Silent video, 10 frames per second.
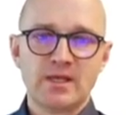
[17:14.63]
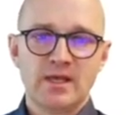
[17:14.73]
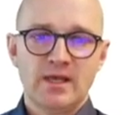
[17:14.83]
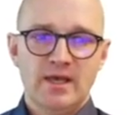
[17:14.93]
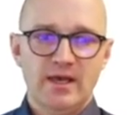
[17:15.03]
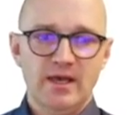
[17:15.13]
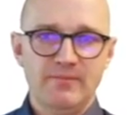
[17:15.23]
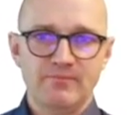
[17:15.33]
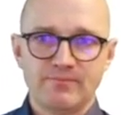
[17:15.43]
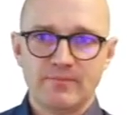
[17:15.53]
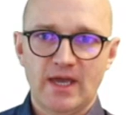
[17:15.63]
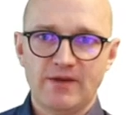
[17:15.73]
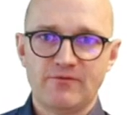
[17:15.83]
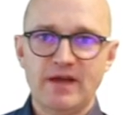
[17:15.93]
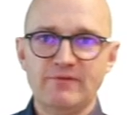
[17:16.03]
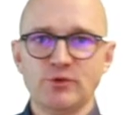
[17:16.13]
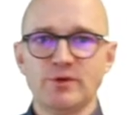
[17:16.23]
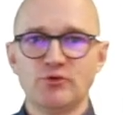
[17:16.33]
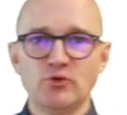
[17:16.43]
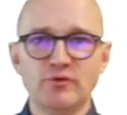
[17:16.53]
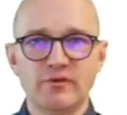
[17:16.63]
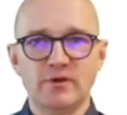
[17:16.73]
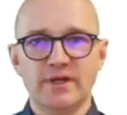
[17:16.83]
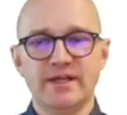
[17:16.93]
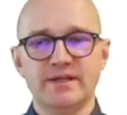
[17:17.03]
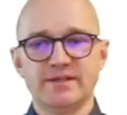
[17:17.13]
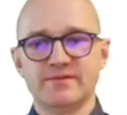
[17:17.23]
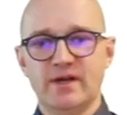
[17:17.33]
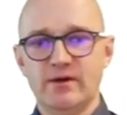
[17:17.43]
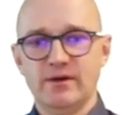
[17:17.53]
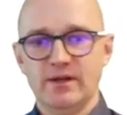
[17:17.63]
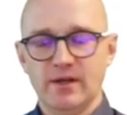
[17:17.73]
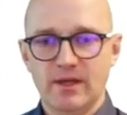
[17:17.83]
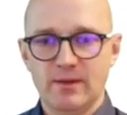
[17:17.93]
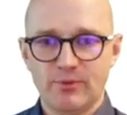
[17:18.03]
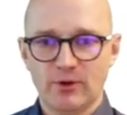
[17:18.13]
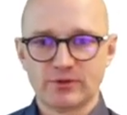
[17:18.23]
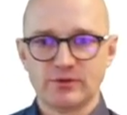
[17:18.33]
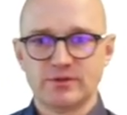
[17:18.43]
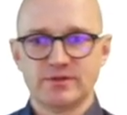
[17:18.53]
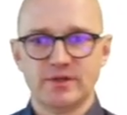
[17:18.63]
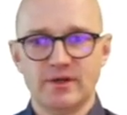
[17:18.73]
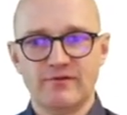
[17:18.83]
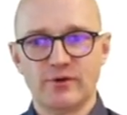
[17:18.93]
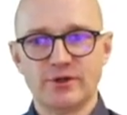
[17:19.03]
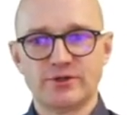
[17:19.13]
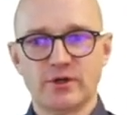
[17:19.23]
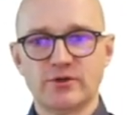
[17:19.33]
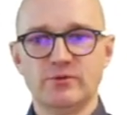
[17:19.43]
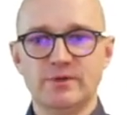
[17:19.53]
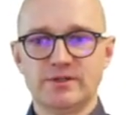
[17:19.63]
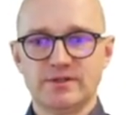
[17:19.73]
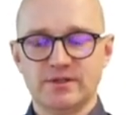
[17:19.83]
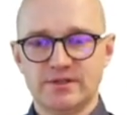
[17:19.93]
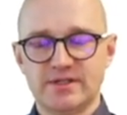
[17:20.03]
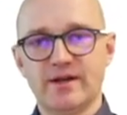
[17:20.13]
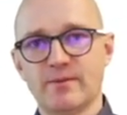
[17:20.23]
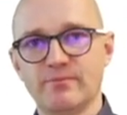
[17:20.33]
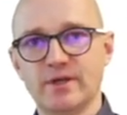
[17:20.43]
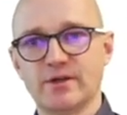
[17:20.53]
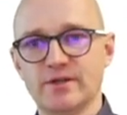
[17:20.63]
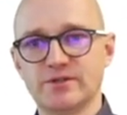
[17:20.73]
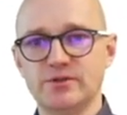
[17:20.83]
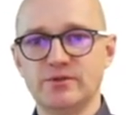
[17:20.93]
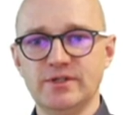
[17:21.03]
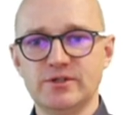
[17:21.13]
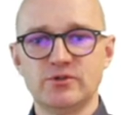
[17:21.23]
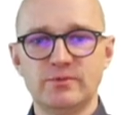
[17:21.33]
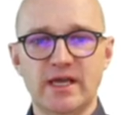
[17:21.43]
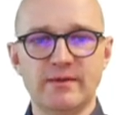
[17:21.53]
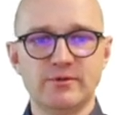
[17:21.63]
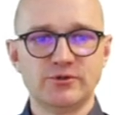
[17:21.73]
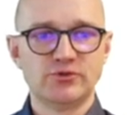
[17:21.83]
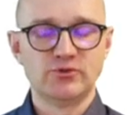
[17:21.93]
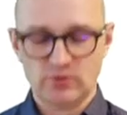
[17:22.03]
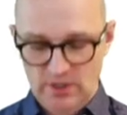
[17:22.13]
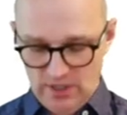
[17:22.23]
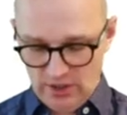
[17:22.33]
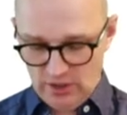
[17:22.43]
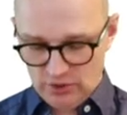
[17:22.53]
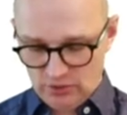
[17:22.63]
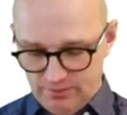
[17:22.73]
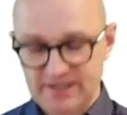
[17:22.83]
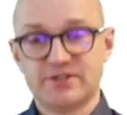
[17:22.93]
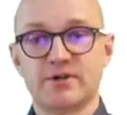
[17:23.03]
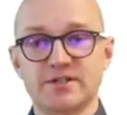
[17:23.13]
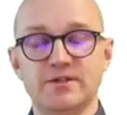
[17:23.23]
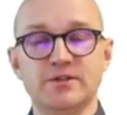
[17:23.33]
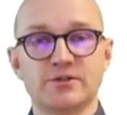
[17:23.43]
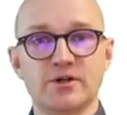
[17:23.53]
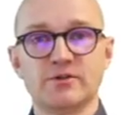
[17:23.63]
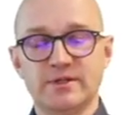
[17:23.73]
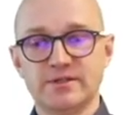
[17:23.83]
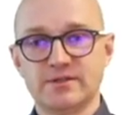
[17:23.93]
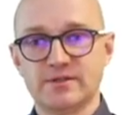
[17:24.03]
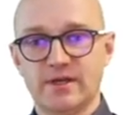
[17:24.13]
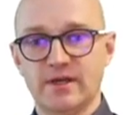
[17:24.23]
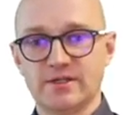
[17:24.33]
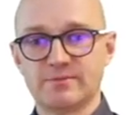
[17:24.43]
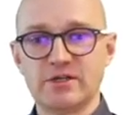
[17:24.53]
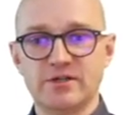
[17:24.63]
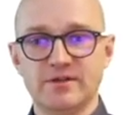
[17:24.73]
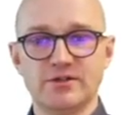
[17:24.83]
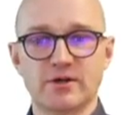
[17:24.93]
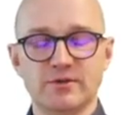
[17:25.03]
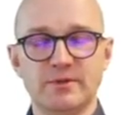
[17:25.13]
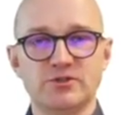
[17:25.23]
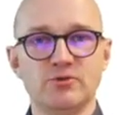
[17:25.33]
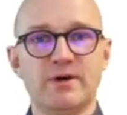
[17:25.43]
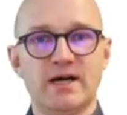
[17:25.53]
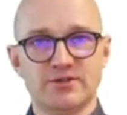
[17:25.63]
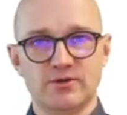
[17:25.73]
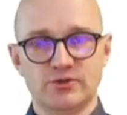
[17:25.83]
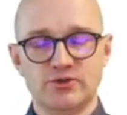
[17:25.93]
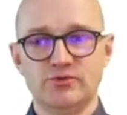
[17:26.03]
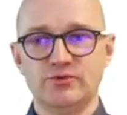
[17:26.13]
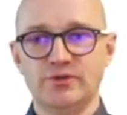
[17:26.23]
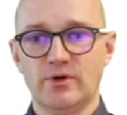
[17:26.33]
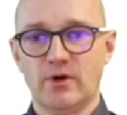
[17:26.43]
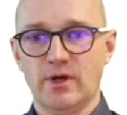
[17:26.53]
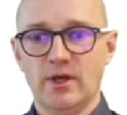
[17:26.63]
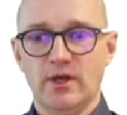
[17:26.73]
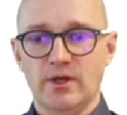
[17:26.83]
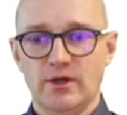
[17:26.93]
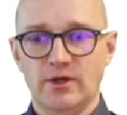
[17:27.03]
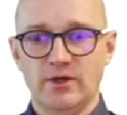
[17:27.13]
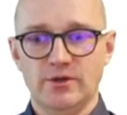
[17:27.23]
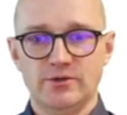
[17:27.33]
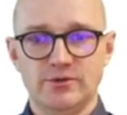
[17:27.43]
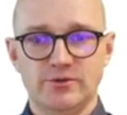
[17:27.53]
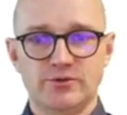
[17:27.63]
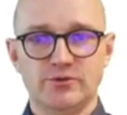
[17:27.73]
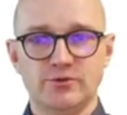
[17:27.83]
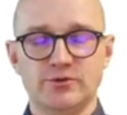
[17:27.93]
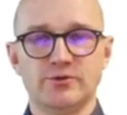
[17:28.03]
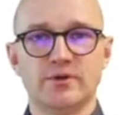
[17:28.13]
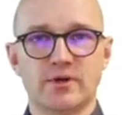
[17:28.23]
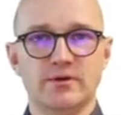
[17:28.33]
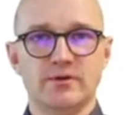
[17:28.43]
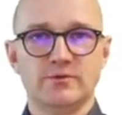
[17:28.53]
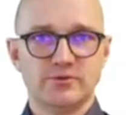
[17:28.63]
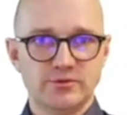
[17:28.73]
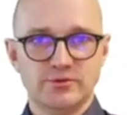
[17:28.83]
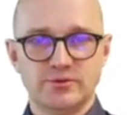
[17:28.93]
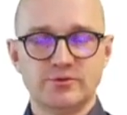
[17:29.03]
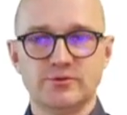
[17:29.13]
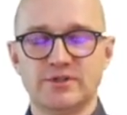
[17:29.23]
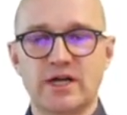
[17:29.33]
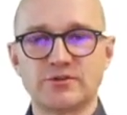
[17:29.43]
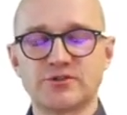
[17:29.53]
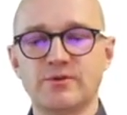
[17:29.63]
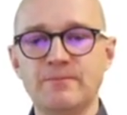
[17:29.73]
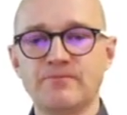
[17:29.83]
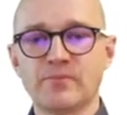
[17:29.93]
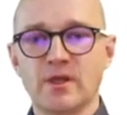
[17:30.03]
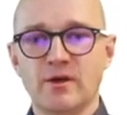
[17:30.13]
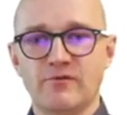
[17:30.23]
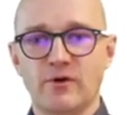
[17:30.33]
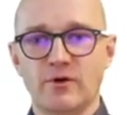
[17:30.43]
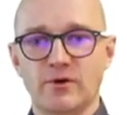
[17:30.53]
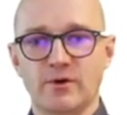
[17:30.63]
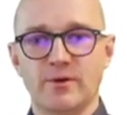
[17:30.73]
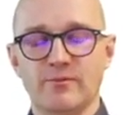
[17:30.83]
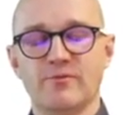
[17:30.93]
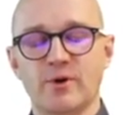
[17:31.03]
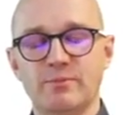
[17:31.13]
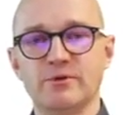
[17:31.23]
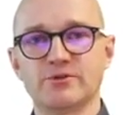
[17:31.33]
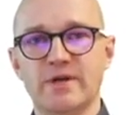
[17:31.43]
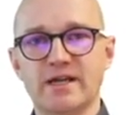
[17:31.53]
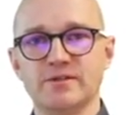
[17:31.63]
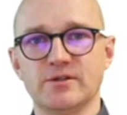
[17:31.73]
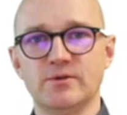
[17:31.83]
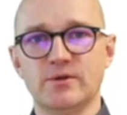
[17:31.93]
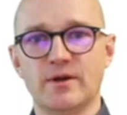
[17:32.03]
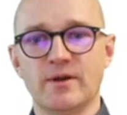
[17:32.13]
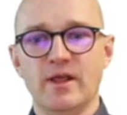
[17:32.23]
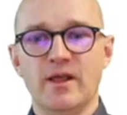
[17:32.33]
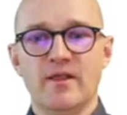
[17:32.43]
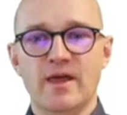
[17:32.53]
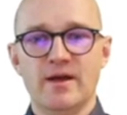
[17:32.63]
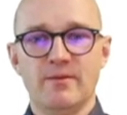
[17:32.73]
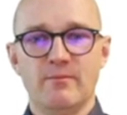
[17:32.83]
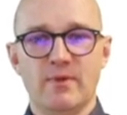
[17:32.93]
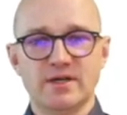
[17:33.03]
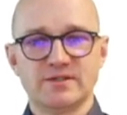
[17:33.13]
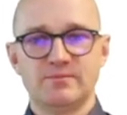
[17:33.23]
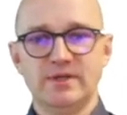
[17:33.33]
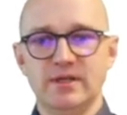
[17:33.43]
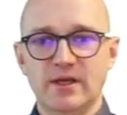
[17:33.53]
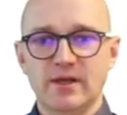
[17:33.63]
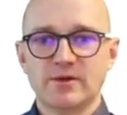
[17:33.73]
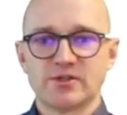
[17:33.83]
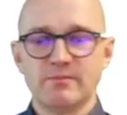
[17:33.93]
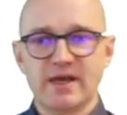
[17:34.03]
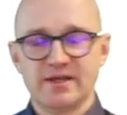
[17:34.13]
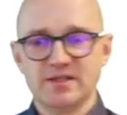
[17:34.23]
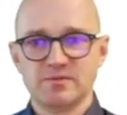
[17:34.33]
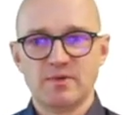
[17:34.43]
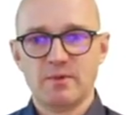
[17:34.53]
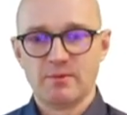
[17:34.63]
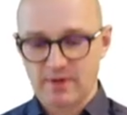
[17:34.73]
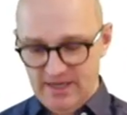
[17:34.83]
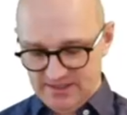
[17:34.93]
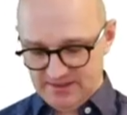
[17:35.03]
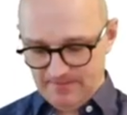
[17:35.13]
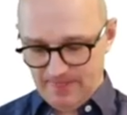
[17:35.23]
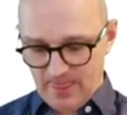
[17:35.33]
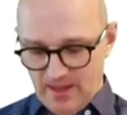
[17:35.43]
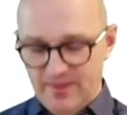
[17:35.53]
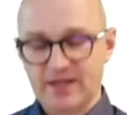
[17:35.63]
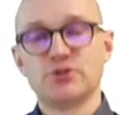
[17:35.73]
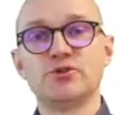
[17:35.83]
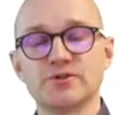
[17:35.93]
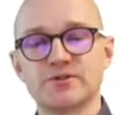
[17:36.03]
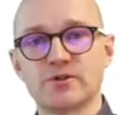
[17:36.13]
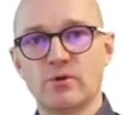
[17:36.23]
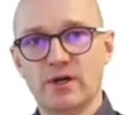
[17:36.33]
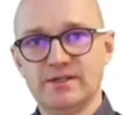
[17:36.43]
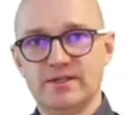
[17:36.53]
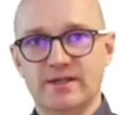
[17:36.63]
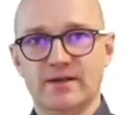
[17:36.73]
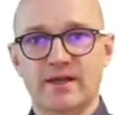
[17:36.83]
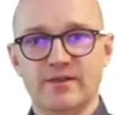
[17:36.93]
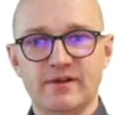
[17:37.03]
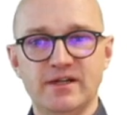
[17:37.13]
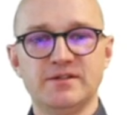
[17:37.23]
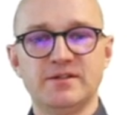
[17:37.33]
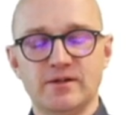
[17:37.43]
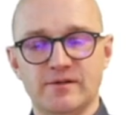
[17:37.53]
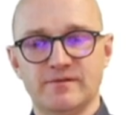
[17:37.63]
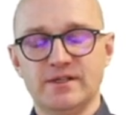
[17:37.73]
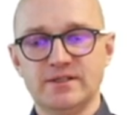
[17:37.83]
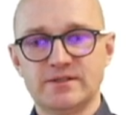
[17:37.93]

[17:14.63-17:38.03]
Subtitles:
And review and approval is very important for a document setup, because you need to be able to place trust in your documents, especially the documents you pass on to your to the downstream for people to execute on. There must be some mechanism in place that assures the quality and the validity of these.